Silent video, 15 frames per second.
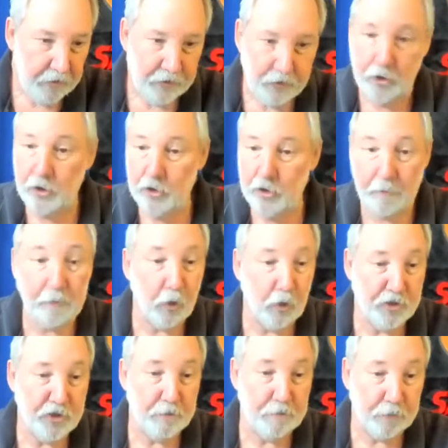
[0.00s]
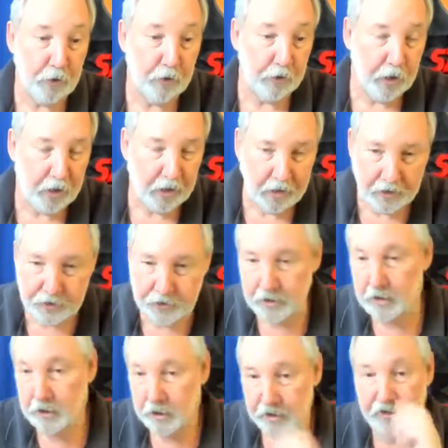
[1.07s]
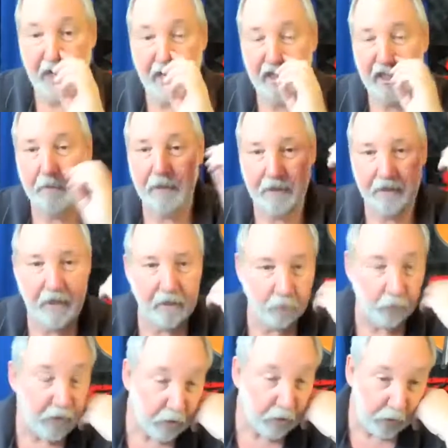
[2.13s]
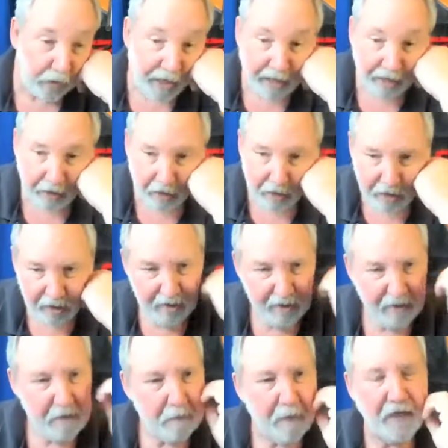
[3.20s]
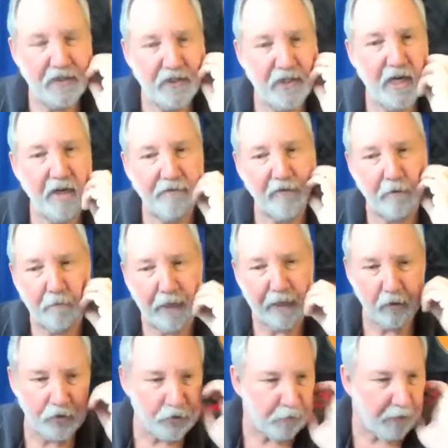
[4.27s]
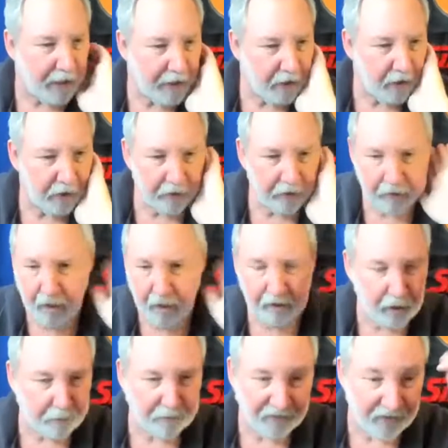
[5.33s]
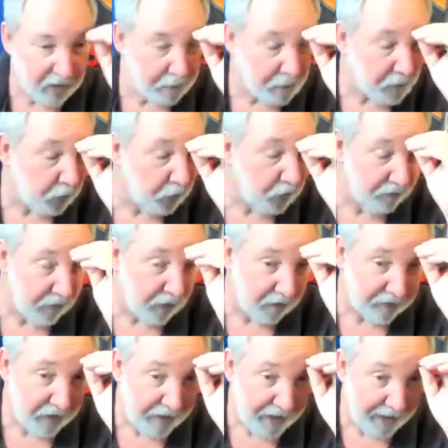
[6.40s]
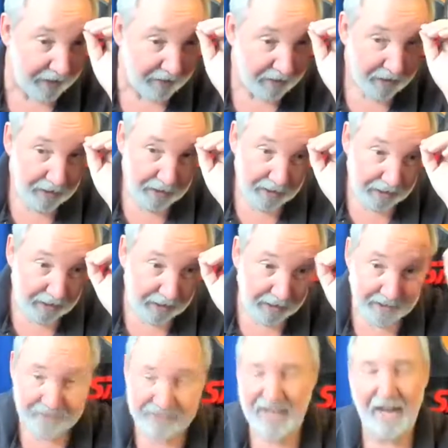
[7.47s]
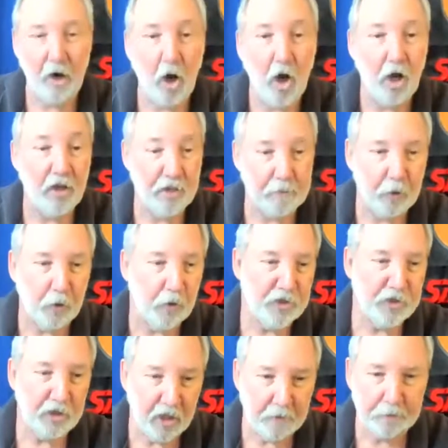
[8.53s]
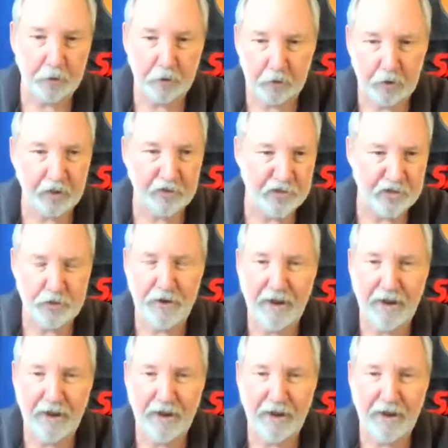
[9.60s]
to the ports and protocols document that we created. Myself and Michael Meyers and a number of other people were involved in that. Uh, it's got all the ports and all the protocols that you